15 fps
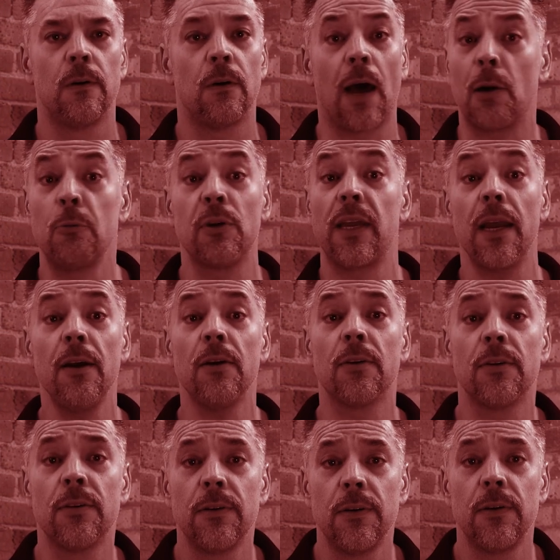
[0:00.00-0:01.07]
I don't care.
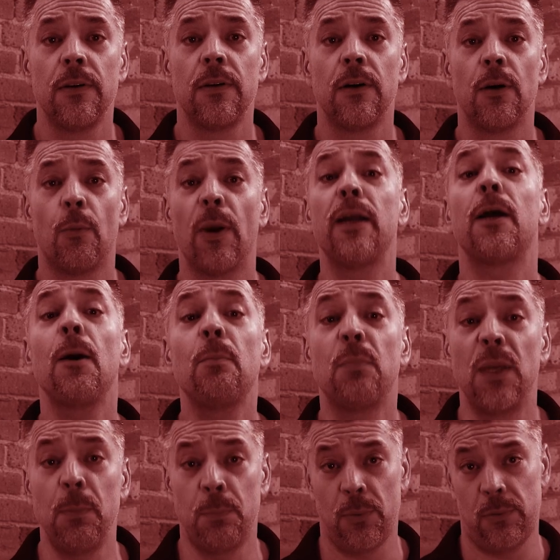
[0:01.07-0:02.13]
Wake up,
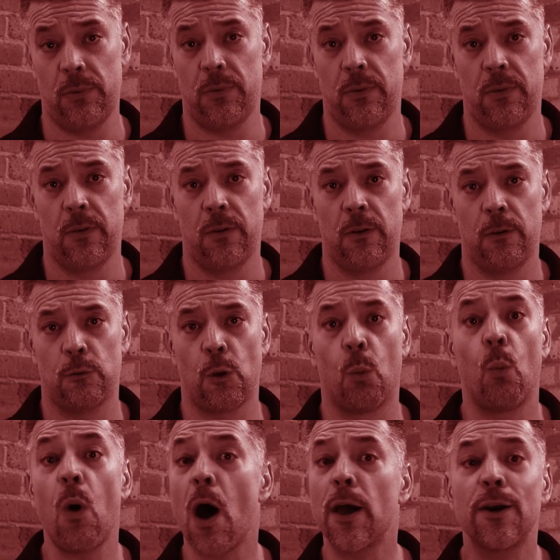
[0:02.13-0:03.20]
people. The
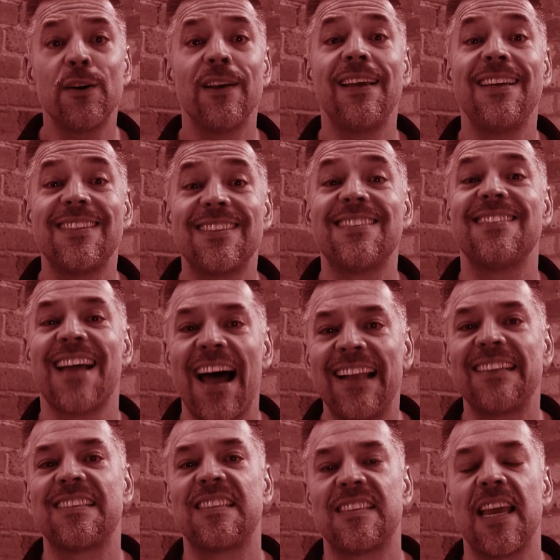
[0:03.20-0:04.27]
water is
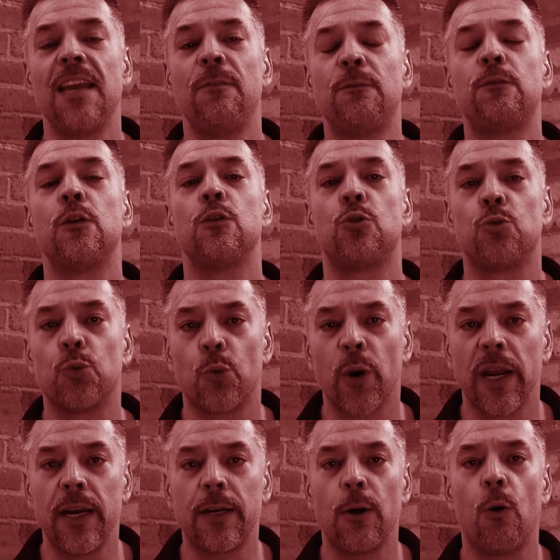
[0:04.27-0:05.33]
not safe to
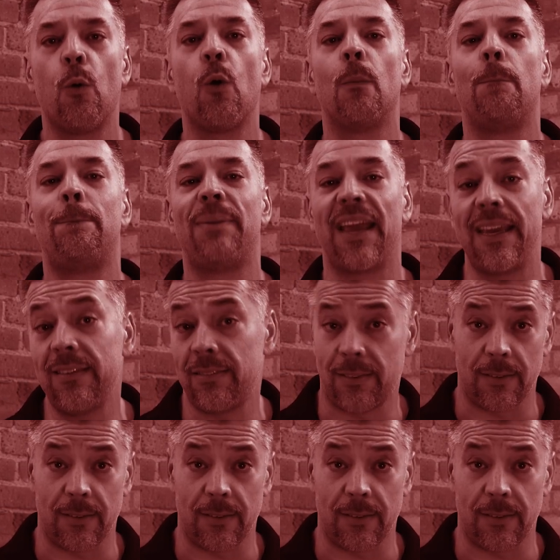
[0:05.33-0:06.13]
drink or bathe